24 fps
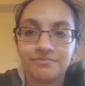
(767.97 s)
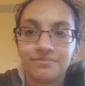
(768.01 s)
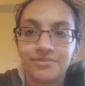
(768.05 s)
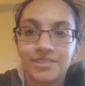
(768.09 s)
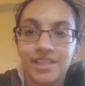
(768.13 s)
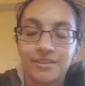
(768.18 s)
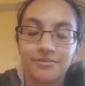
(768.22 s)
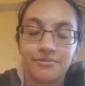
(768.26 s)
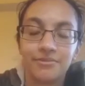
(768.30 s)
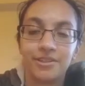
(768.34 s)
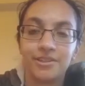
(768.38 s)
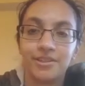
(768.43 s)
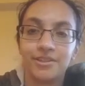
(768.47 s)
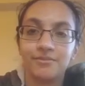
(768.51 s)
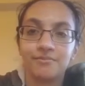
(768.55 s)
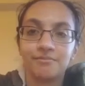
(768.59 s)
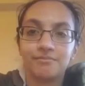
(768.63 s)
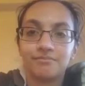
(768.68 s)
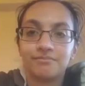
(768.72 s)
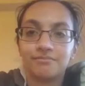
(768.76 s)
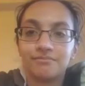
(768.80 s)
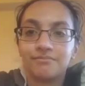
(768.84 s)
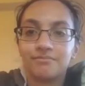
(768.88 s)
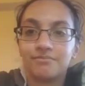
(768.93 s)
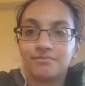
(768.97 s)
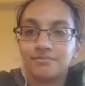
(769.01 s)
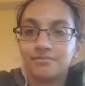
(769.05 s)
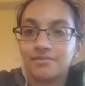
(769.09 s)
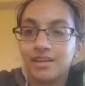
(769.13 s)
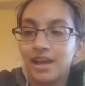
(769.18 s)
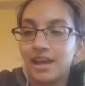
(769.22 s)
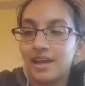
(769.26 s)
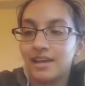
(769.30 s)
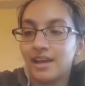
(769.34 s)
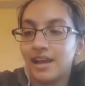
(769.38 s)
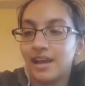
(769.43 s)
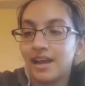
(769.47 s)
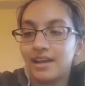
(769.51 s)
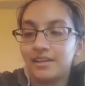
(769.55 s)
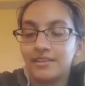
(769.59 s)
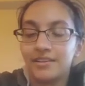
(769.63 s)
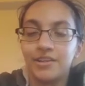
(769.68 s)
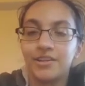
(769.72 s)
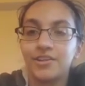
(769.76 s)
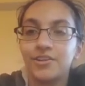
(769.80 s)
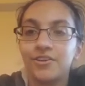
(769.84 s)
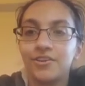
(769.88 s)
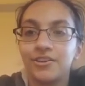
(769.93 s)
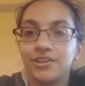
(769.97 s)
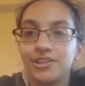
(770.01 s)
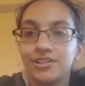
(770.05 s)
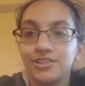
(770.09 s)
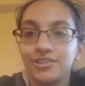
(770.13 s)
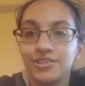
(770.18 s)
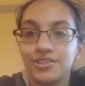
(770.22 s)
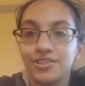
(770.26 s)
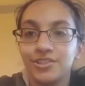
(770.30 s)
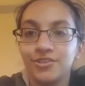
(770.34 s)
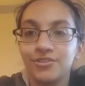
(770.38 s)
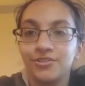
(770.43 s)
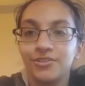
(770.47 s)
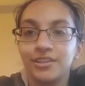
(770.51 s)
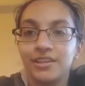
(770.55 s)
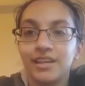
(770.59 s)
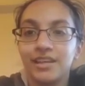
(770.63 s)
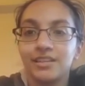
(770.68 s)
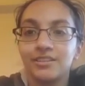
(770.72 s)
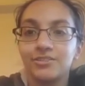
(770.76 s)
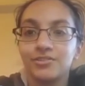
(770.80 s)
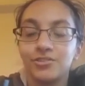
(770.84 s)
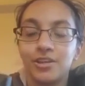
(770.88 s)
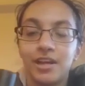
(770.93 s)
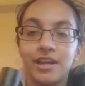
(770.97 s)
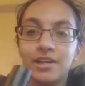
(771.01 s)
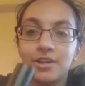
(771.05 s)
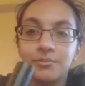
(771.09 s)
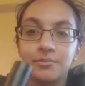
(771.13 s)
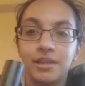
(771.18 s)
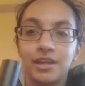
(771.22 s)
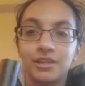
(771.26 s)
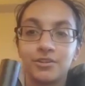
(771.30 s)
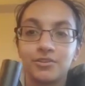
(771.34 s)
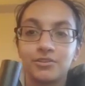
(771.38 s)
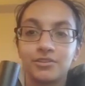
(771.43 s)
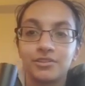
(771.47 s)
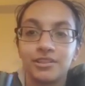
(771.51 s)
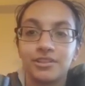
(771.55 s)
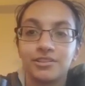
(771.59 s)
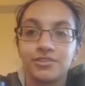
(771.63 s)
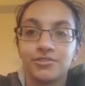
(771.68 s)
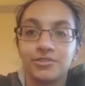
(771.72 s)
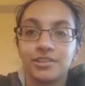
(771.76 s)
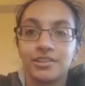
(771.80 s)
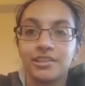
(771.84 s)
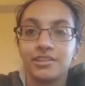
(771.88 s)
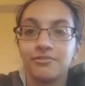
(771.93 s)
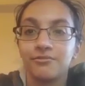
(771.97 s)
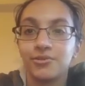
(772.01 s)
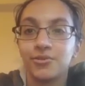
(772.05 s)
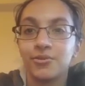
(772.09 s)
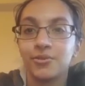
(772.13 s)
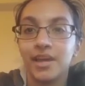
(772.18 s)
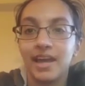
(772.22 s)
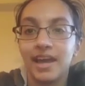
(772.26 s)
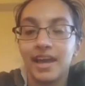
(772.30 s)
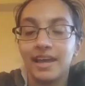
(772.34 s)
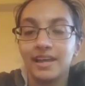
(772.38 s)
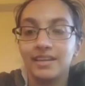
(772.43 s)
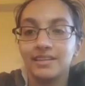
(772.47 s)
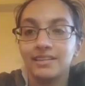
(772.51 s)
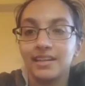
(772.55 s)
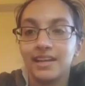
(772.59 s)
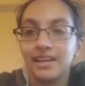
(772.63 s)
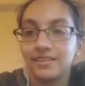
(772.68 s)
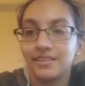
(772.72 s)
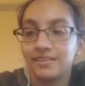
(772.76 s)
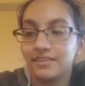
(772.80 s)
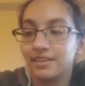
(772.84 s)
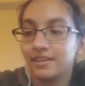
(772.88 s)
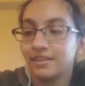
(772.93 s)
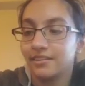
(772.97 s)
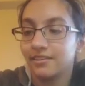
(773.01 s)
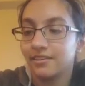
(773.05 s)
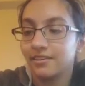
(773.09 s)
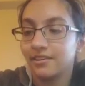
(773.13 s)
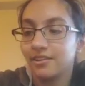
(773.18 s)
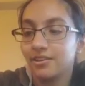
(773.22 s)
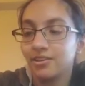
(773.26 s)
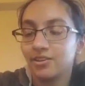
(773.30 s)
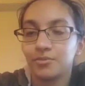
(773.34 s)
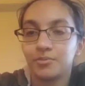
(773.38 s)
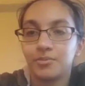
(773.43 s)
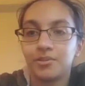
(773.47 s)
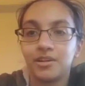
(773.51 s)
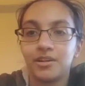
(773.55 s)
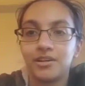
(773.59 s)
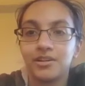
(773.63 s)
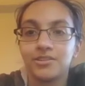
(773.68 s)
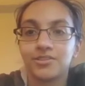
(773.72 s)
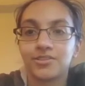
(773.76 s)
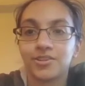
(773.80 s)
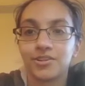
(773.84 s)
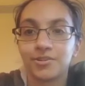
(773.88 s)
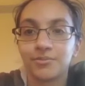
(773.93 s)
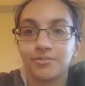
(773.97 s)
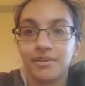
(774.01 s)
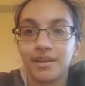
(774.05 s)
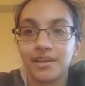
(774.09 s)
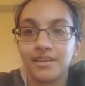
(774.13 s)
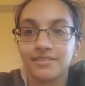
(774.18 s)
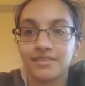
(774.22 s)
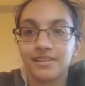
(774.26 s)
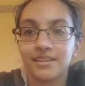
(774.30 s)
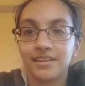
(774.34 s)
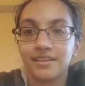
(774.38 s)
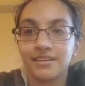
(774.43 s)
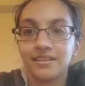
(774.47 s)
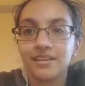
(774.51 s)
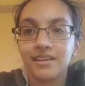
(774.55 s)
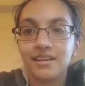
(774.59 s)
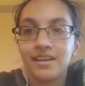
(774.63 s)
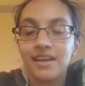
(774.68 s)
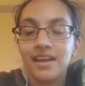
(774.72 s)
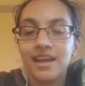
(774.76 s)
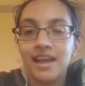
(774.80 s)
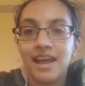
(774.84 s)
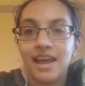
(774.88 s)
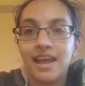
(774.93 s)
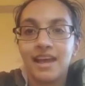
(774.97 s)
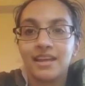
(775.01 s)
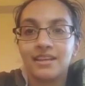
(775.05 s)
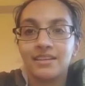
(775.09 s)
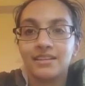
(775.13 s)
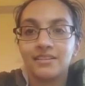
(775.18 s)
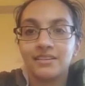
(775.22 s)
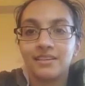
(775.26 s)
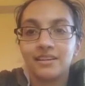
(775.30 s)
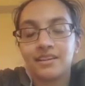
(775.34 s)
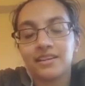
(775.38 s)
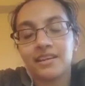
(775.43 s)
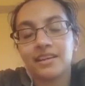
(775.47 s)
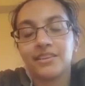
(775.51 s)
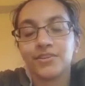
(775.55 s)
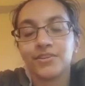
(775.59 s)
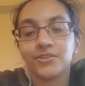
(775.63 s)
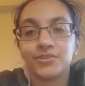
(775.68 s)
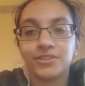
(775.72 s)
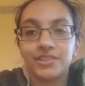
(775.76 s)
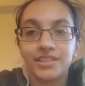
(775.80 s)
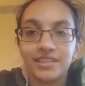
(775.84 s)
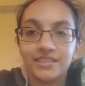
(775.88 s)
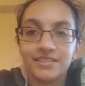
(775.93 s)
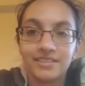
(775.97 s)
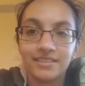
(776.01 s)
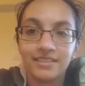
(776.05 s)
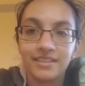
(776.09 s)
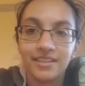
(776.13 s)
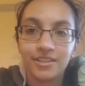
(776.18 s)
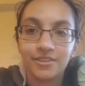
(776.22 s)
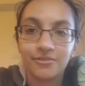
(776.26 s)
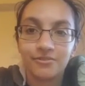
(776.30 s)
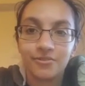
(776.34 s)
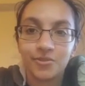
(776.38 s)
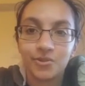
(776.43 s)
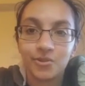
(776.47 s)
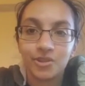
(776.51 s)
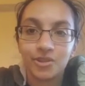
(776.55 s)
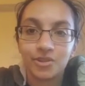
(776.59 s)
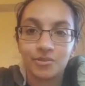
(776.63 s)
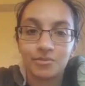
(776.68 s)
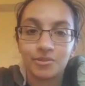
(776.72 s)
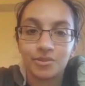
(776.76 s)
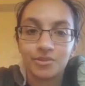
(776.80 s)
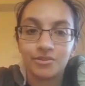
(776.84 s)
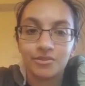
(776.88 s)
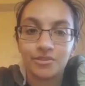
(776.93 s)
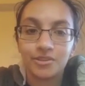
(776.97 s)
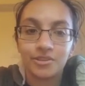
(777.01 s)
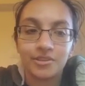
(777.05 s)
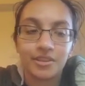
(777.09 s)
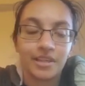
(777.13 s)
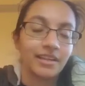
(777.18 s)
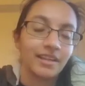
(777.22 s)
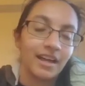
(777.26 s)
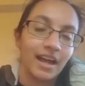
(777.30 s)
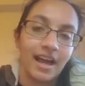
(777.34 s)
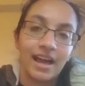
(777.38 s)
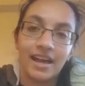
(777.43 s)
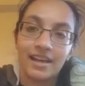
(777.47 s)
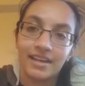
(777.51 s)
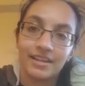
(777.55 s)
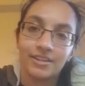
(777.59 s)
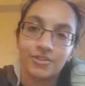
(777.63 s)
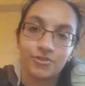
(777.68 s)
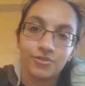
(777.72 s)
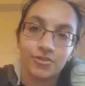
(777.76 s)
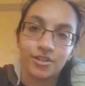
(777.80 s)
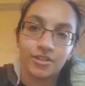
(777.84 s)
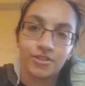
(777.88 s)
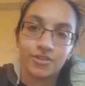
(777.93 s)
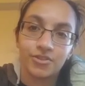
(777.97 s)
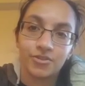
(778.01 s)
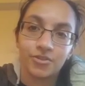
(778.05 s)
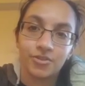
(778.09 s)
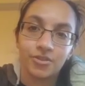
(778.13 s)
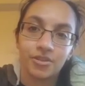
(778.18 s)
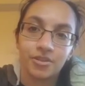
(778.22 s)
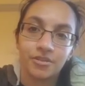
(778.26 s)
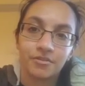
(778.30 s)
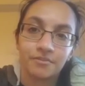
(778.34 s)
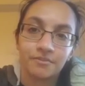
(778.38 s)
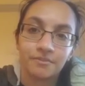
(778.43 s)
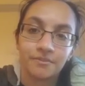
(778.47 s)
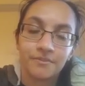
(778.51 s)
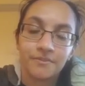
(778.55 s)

Definitely, I highly encourage you to try out Black Girl Sunscreen if you can. I think their products are amazing. And again, they're decently affordable. They're like high-end drugstore,